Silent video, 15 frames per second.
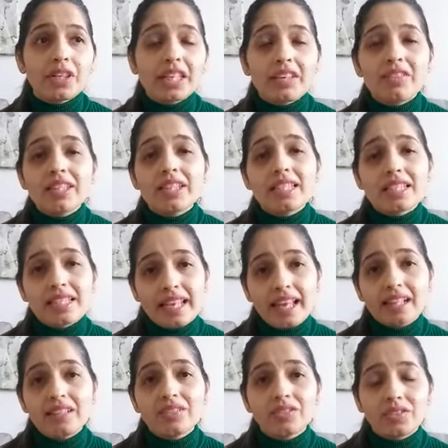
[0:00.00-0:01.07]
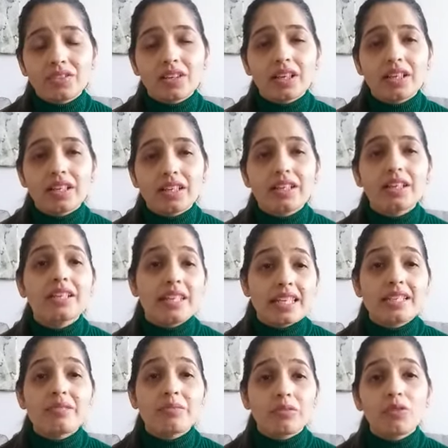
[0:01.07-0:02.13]
forgiving the self
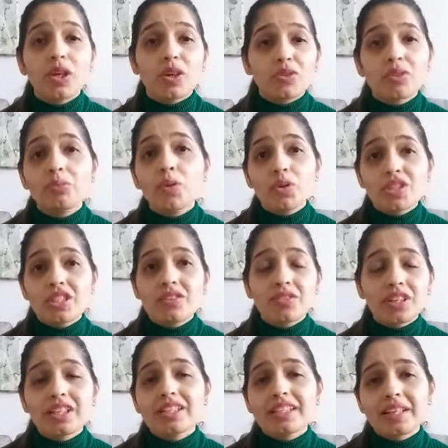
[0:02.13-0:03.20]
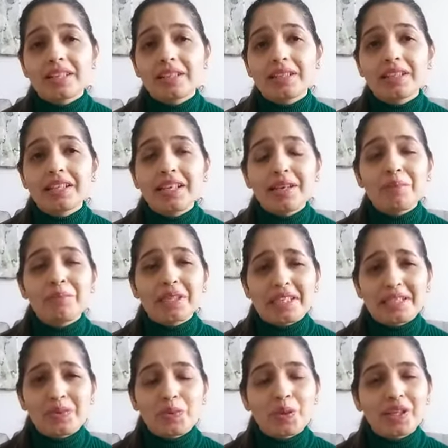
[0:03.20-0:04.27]
is one of the most difficult and the
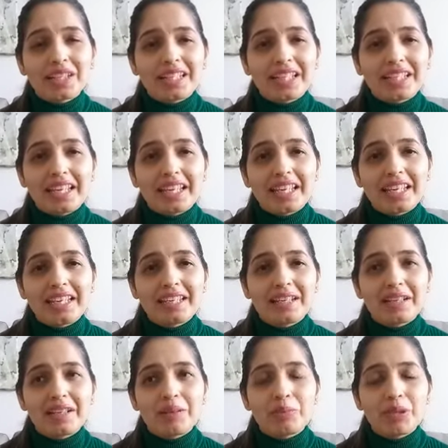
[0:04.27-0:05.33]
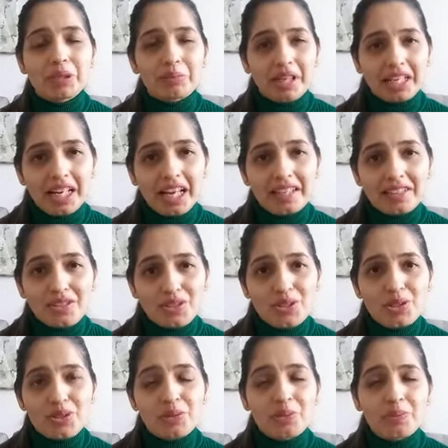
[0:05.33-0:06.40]
biggest work that I bring my
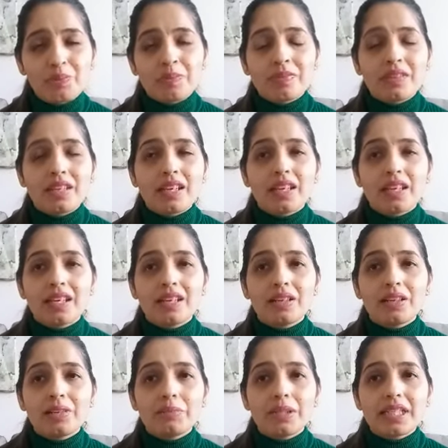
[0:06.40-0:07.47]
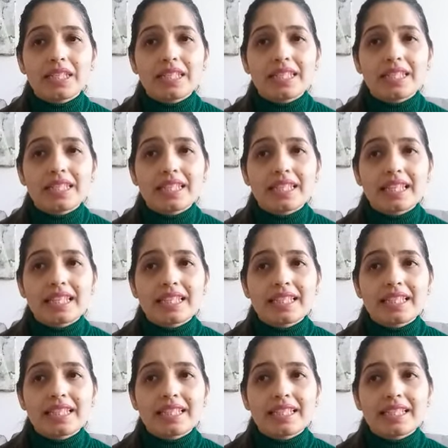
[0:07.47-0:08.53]
clients to, because
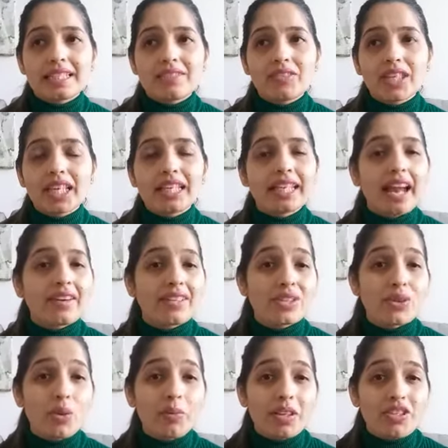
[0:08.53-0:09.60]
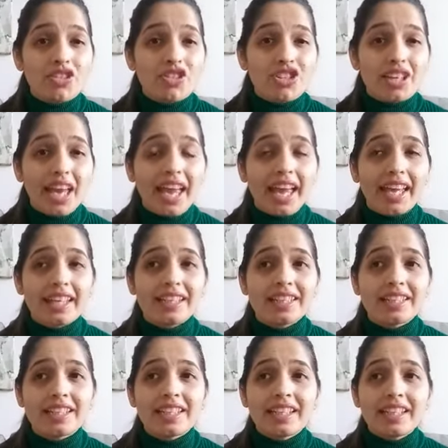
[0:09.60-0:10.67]
it's we can carry so much.
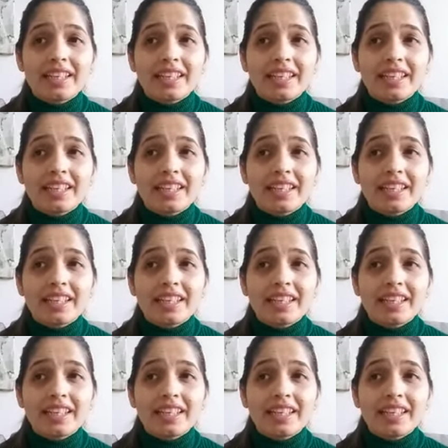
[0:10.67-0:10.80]
And